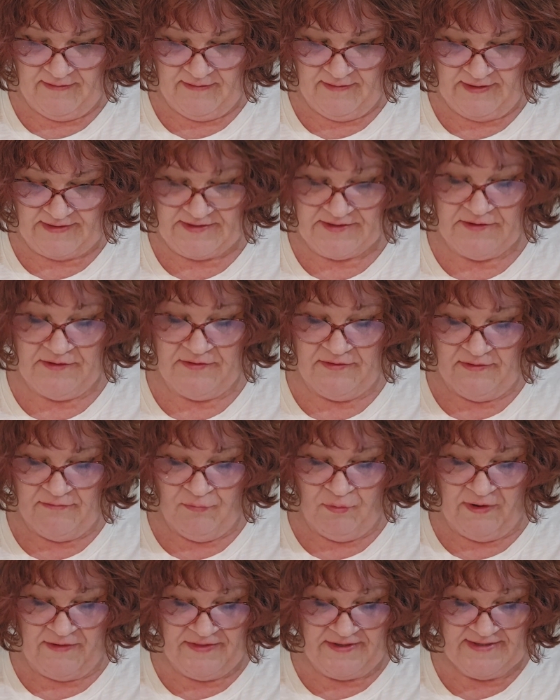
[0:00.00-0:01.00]
it's
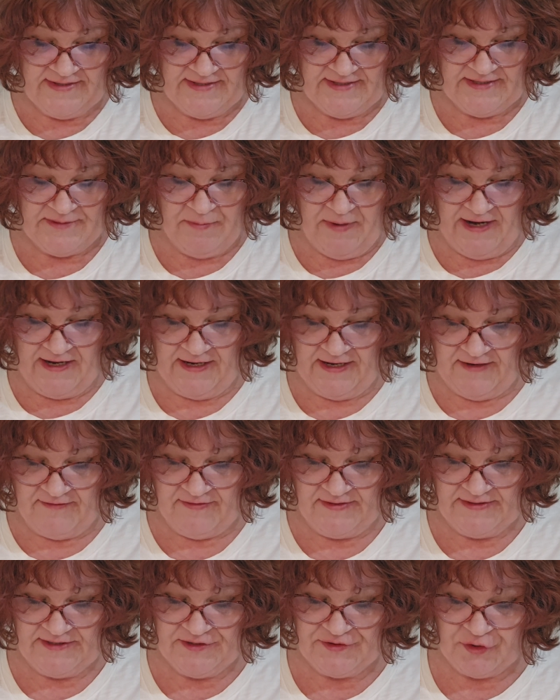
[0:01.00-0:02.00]
what this is made of.
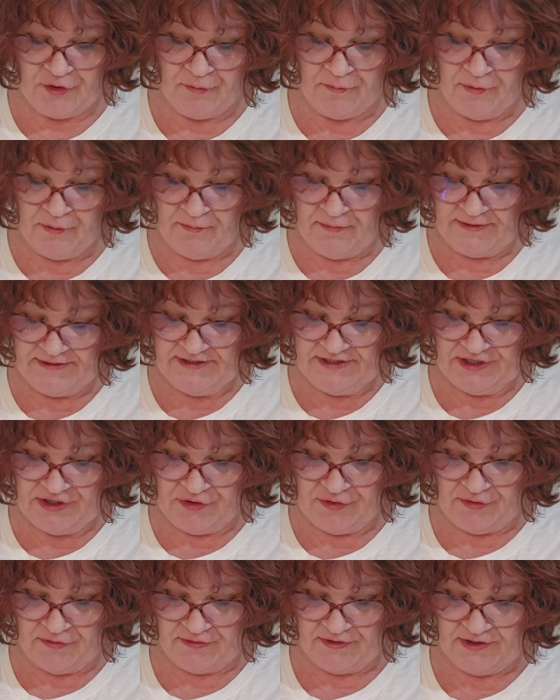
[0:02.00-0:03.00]
It's thermal
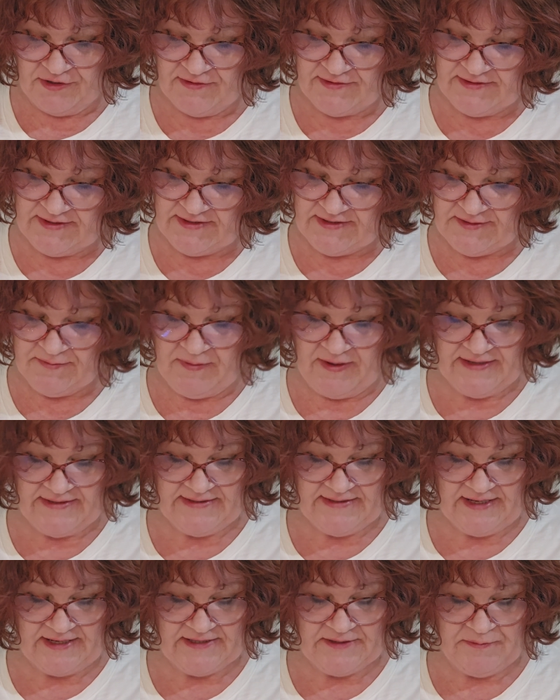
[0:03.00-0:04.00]
material used in
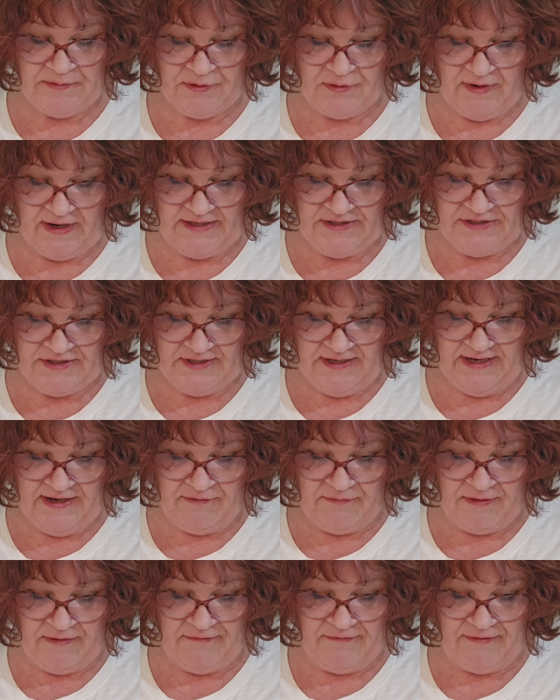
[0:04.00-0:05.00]
space exploration.
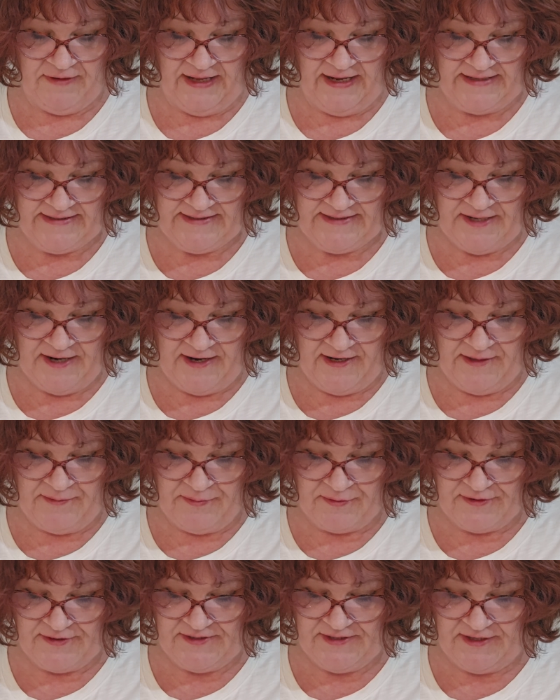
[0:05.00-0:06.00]
It reflects
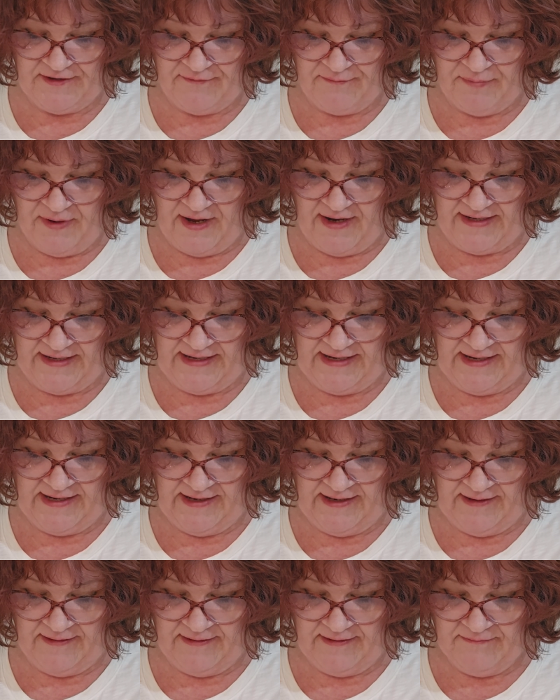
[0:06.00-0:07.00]
90% of body
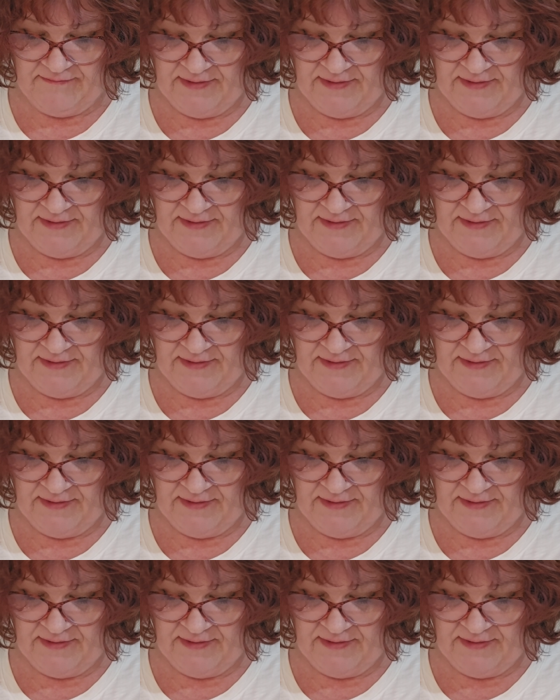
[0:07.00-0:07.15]
heat.